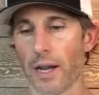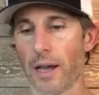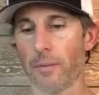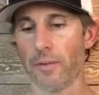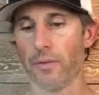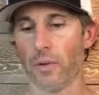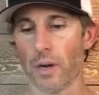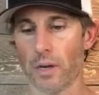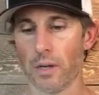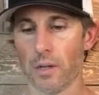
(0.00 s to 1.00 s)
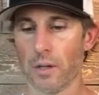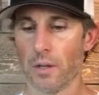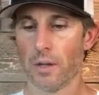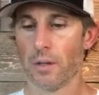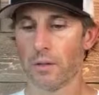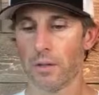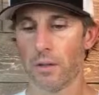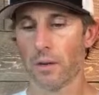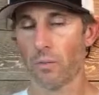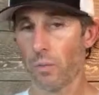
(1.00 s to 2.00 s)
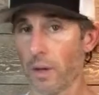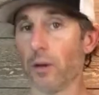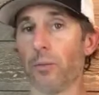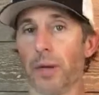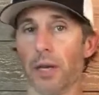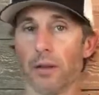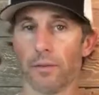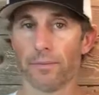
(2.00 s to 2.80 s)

at before. So there will be